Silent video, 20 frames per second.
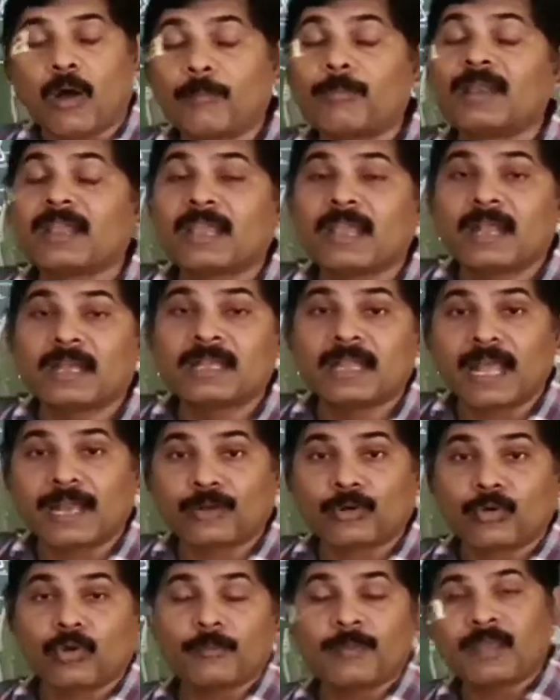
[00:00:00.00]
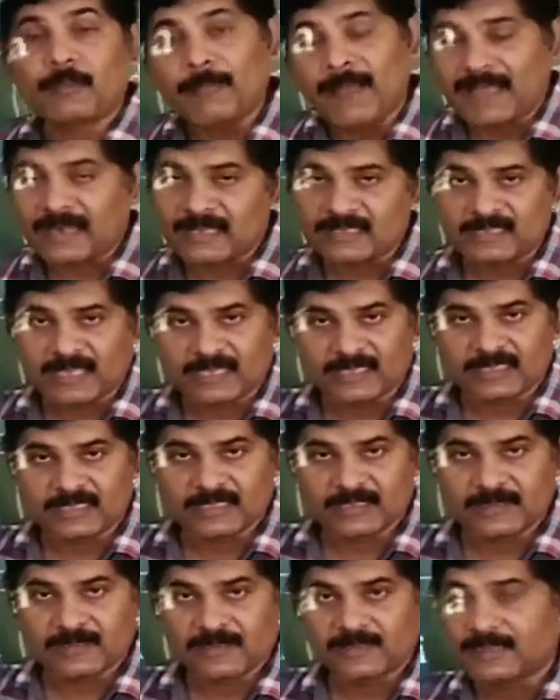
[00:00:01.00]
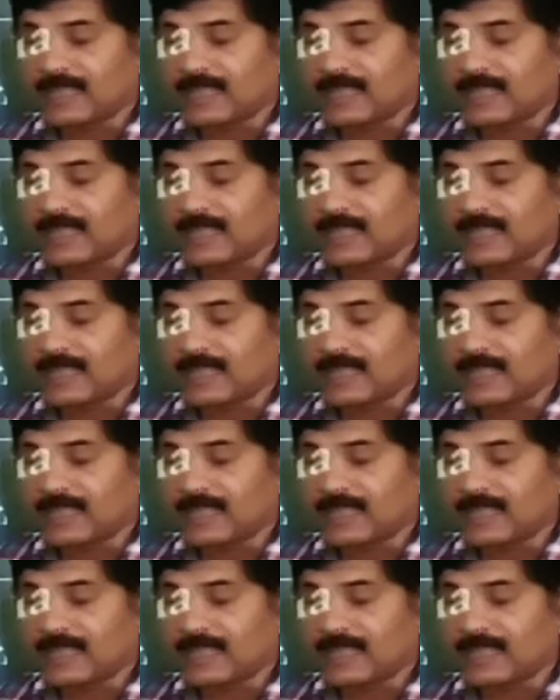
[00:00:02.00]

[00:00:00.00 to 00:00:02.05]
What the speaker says: obligate anaerobic parasite.